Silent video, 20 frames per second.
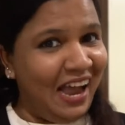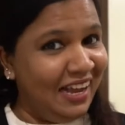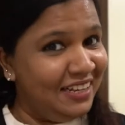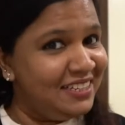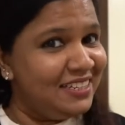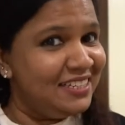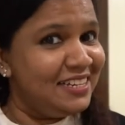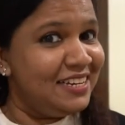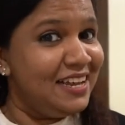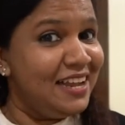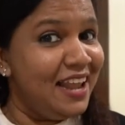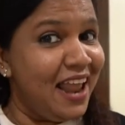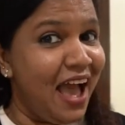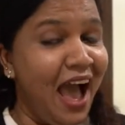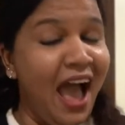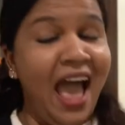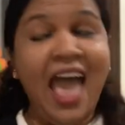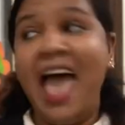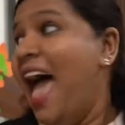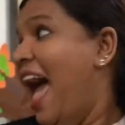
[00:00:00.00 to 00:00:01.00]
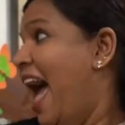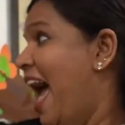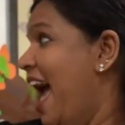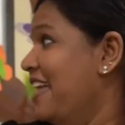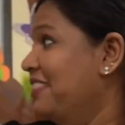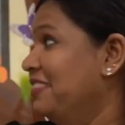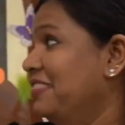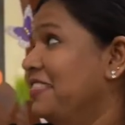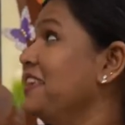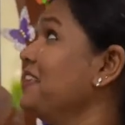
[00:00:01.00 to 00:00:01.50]
Achala,
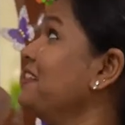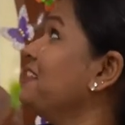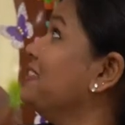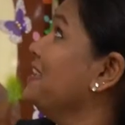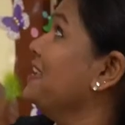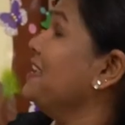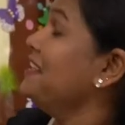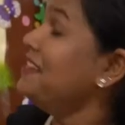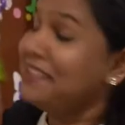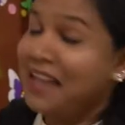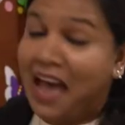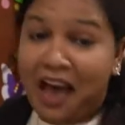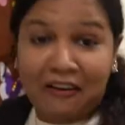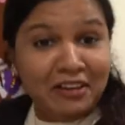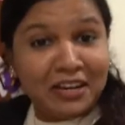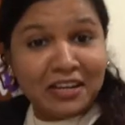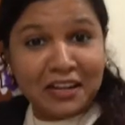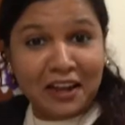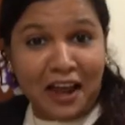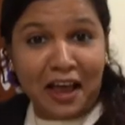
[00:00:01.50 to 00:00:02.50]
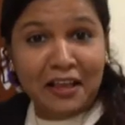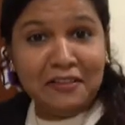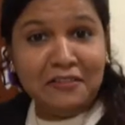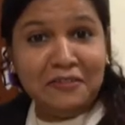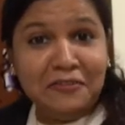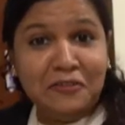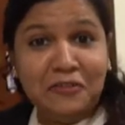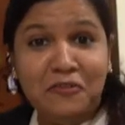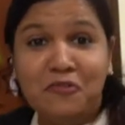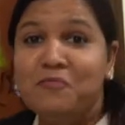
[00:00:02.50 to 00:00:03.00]
and this is our
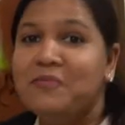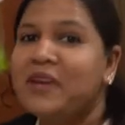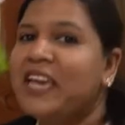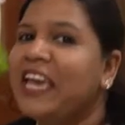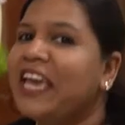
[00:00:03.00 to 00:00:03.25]
classroom,